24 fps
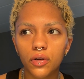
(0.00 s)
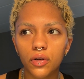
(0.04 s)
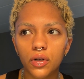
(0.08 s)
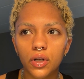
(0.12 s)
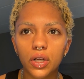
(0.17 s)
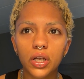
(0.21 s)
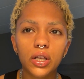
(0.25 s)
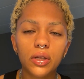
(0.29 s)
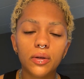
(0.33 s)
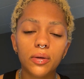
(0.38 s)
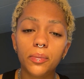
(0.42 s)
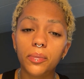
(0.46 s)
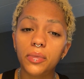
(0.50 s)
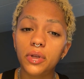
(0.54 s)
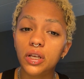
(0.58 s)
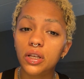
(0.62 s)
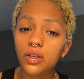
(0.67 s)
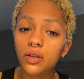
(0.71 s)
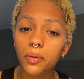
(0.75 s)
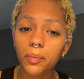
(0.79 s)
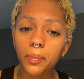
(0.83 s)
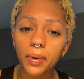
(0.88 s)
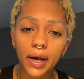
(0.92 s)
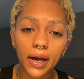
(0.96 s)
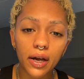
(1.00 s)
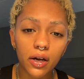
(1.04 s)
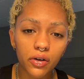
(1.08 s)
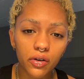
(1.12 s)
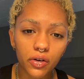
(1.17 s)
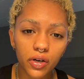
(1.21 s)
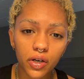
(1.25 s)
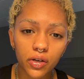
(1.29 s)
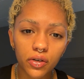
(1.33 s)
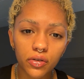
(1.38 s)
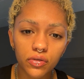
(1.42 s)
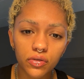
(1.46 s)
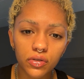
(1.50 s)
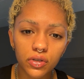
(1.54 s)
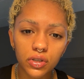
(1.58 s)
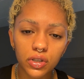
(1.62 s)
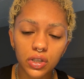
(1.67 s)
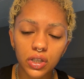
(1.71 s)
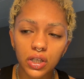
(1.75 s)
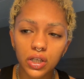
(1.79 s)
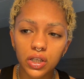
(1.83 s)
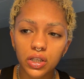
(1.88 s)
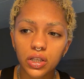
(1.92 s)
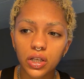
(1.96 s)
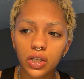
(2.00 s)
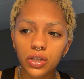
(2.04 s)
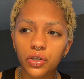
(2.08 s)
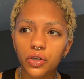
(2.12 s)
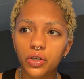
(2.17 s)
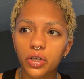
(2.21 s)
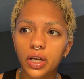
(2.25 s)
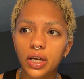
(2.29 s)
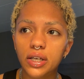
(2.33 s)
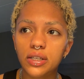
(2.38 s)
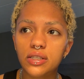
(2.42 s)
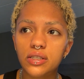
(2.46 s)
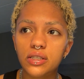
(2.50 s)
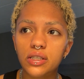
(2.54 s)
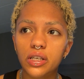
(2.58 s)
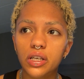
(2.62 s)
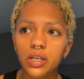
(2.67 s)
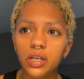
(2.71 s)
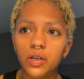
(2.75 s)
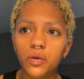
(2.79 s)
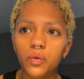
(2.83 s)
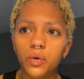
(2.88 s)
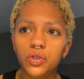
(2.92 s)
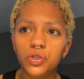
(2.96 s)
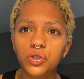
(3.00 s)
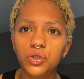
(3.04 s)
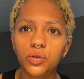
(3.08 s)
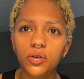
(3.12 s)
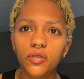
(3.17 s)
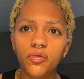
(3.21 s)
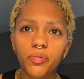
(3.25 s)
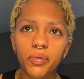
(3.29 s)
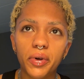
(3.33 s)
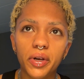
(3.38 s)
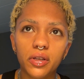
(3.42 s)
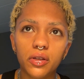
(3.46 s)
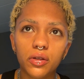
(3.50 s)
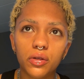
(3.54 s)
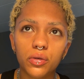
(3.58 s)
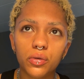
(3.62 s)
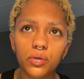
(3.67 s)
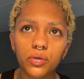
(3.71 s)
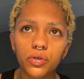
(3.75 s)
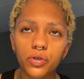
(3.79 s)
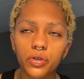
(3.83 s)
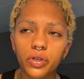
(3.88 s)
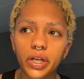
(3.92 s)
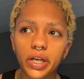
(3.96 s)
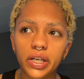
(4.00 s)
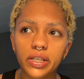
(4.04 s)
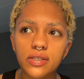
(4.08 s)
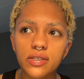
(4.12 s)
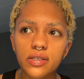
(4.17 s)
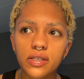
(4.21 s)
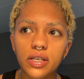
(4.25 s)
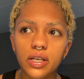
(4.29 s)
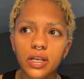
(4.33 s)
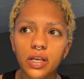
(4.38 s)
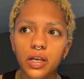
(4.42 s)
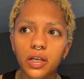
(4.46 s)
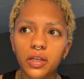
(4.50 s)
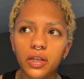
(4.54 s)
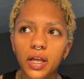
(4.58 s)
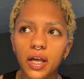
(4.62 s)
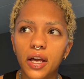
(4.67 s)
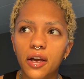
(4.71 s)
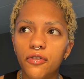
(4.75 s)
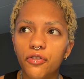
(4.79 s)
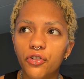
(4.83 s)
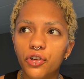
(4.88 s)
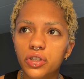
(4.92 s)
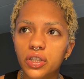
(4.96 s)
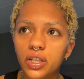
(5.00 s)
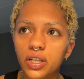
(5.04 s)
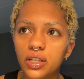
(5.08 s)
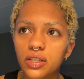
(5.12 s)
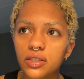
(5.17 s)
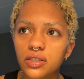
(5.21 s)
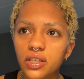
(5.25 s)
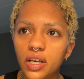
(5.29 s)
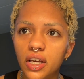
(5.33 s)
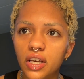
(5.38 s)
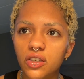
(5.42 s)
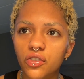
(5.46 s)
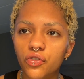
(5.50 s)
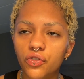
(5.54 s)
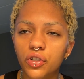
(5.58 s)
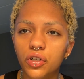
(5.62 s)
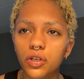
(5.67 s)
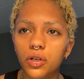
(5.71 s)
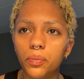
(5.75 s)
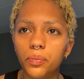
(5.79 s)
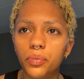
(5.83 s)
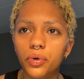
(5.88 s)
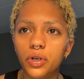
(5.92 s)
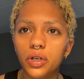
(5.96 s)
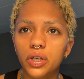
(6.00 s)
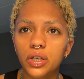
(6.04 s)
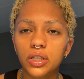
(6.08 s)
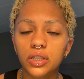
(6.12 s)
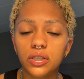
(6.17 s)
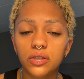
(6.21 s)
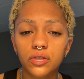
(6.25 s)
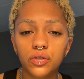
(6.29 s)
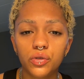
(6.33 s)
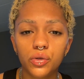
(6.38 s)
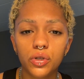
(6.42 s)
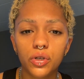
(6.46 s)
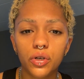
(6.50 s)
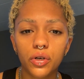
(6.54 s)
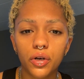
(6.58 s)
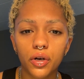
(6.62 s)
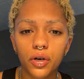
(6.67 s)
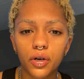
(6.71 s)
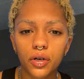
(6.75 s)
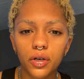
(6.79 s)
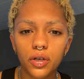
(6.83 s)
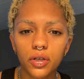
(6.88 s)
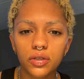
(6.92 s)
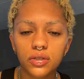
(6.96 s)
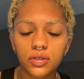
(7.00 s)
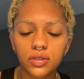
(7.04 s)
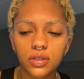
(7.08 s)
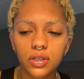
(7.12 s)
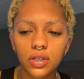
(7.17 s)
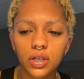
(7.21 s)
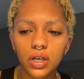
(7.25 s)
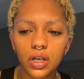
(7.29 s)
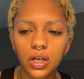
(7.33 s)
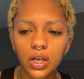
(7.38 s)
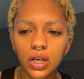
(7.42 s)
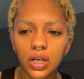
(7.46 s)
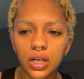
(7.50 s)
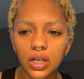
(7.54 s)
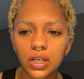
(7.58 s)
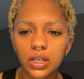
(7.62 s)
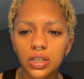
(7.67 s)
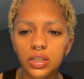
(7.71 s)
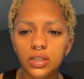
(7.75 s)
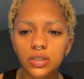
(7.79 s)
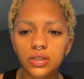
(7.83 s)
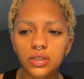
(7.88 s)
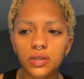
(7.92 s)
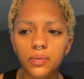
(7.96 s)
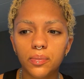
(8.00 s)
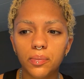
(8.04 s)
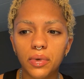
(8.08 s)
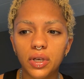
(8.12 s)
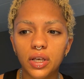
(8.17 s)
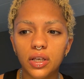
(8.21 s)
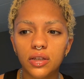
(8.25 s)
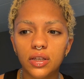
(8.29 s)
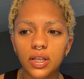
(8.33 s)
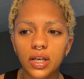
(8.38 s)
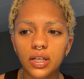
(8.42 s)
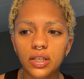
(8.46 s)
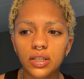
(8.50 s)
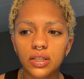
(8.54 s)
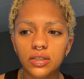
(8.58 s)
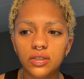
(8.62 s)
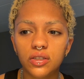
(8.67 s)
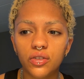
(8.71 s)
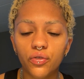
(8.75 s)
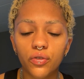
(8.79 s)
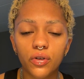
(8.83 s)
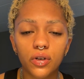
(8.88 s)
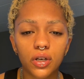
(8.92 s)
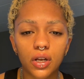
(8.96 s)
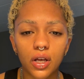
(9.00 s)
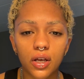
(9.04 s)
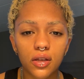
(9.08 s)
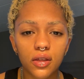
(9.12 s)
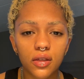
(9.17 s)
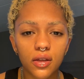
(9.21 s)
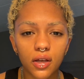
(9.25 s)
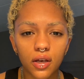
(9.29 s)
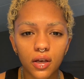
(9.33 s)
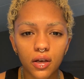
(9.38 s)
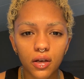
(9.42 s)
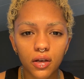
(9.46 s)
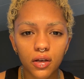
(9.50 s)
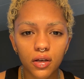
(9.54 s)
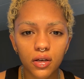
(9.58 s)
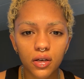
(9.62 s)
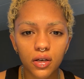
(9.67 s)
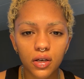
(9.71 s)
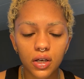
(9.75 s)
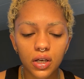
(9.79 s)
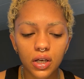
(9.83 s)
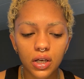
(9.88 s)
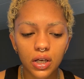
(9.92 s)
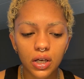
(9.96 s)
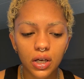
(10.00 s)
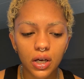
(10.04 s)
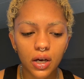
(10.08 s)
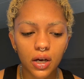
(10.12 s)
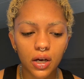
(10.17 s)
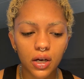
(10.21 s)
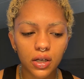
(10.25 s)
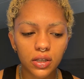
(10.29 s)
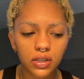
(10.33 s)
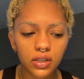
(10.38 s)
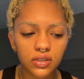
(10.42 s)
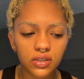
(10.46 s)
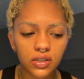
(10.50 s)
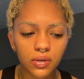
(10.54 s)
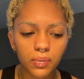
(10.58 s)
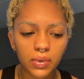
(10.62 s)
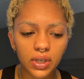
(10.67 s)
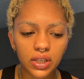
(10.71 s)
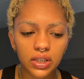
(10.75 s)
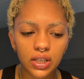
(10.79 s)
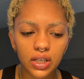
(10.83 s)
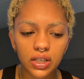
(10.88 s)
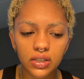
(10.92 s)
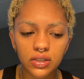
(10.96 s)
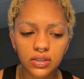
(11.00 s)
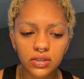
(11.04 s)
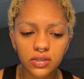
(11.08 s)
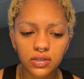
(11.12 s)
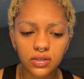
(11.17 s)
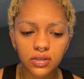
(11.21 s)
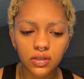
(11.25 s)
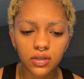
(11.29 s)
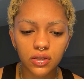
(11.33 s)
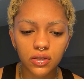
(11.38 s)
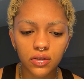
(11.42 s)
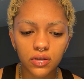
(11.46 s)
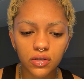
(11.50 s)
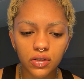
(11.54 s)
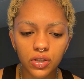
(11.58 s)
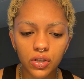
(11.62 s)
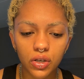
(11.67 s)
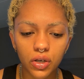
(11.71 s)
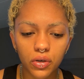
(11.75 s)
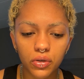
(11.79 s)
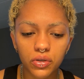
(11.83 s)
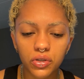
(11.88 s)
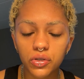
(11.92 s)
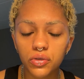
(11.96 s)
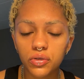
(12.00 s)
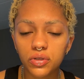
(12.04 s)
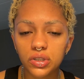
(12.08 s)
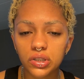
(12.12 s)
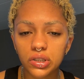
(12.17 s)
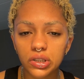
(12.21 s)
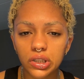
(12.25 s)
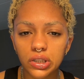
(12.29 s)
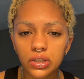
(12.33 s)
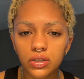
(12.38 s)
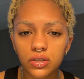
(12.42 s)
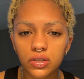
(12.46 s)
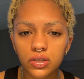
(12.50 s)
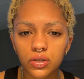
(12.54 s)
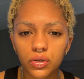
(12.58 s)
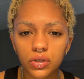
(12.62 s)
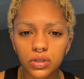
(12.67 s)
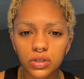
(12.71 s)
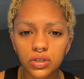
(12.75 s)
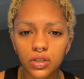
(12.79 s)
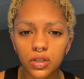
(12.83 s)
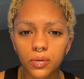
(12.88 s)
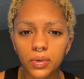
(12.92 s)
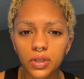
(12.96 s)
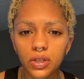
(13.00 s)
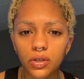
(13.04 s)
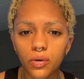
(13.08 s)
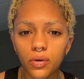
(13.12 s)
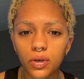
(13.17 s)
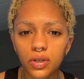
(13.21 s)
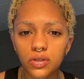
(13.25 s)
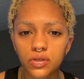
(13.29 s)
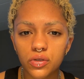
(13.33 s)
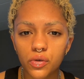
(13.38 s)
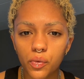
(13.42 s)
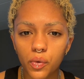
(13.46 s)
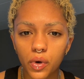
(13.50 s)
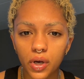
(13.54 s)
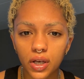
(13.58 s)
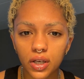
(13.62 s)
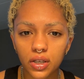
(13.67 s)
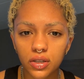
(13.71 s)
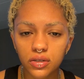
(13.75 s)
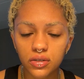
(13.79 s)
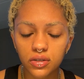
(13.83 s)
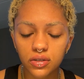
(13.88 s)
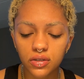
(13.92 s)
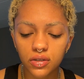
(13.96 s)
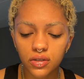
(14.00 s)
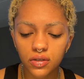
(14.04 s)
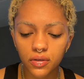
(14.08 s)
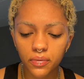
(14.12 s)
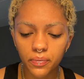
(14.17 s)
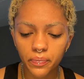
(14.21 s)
in the background, that they're not seeing what you have been through, they're not seeing the effort that it takes for you to put into your art, it doesn't mean that it is for nothing. It doesn't mean that it's, useless or it's going to be going to waste.